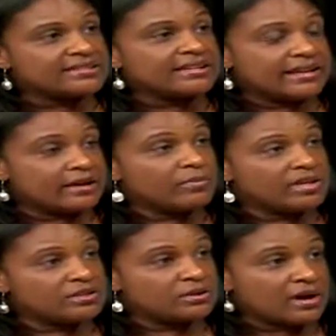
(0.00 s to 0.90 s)
to get them
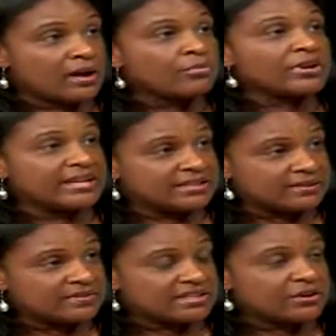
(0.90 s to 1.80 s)
into
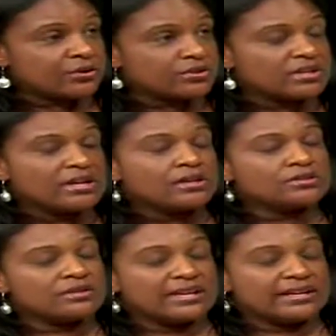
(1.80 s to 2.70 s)
comprehensive centers
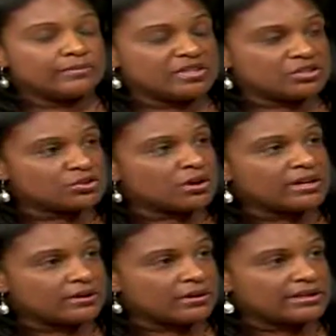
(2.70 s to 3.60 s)
so that can be
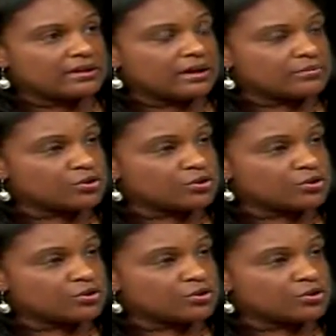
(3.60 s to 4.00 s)
started on um,